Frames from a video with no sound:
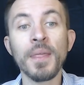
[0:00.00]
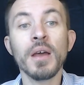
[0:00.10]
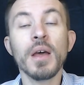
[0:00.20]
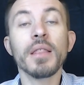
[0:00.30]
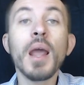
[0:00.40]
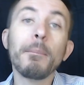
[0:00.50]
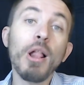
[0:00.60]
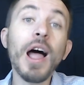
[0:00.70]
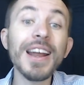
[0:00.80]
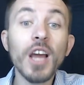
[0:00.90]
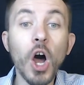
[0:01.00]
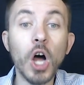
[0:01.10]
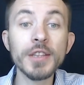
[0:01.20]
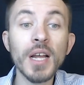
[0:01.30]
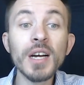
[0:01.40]
The implied
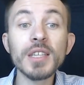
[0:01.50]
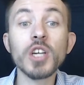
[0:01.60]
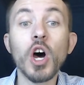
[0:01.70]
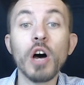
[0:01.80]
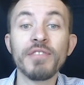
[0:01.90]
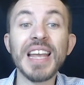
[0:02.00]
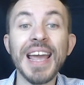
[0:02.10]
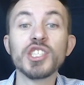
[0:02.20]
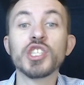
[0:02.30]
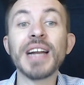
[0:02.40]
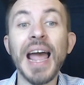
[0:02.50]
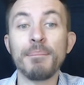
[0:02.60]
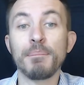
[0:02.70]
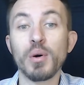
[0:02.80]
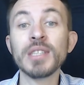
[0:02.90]
conduct of the agent
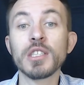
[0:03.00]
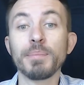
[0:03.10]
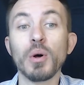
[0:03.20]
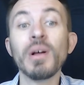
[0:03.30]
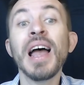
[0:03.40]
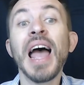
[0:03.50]
and principal